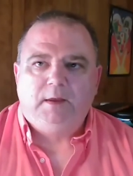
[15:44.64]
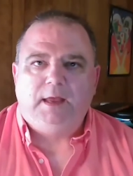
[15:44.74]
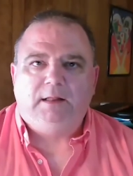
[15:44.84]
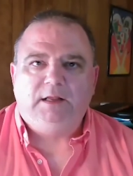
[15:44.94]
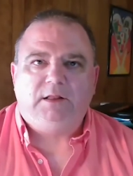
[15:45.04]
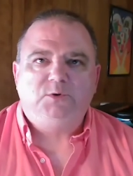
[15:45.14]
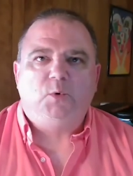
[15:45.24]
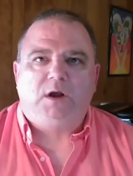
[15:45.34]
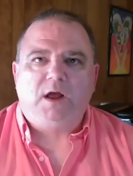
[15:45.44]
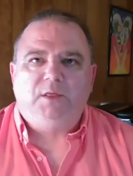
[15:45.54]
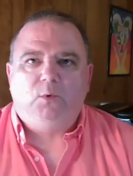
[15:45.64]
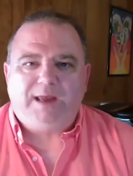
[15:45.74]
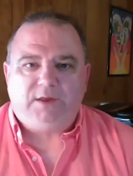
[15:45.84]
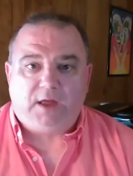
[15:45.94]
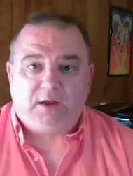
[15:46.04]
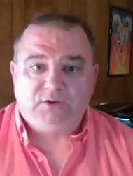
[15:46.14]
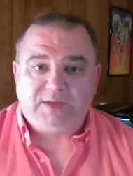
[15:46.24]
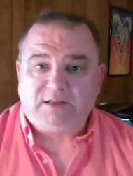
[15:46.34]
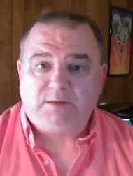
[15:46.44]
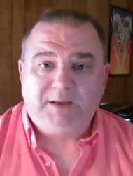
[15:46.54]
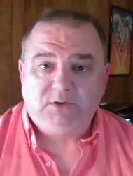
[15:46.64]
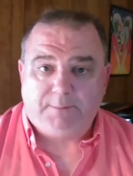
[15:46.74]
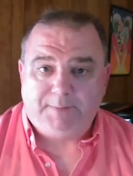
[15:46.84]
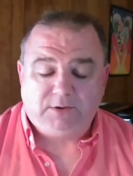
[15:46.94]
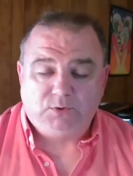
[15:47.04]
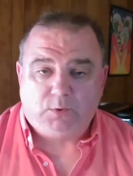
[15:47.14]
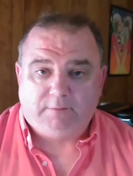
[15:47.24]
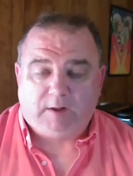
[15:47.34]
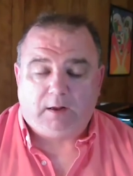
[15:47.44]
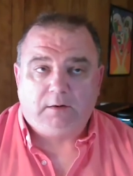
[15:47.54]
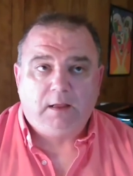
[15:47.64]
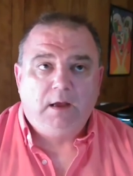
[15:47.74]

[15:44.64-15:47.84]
let, us work on the wakeathon because that to me is the best one of all.